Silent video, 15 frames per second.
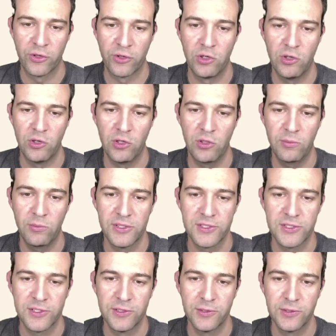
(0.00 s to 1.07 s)
calm,
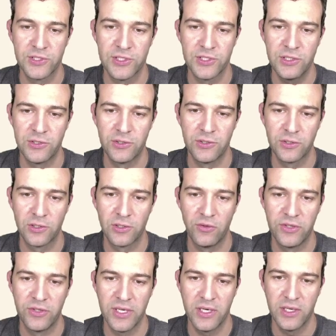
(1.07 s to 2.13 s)
still center called
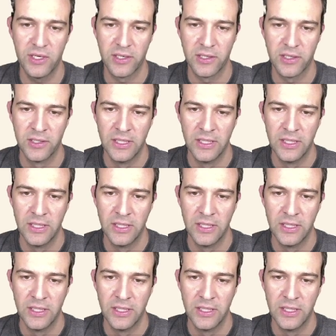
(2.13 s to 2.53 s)
the eye.